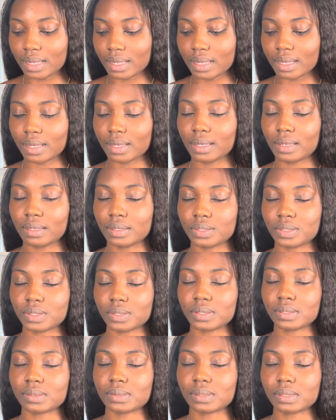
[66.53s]
I am
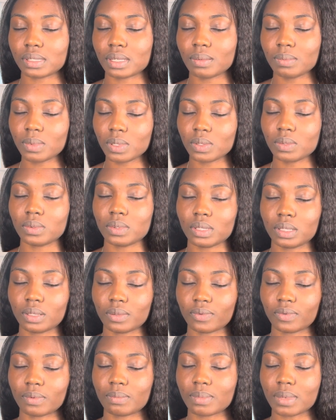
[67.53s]
just taking a reading
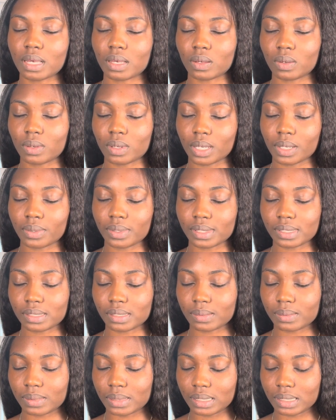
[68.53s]
from Aquarius,
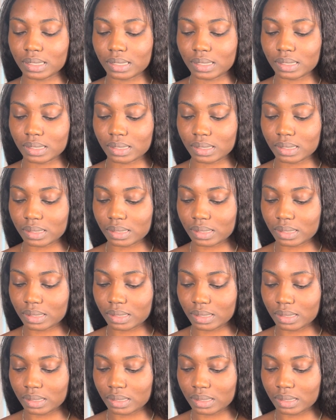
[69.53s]
please.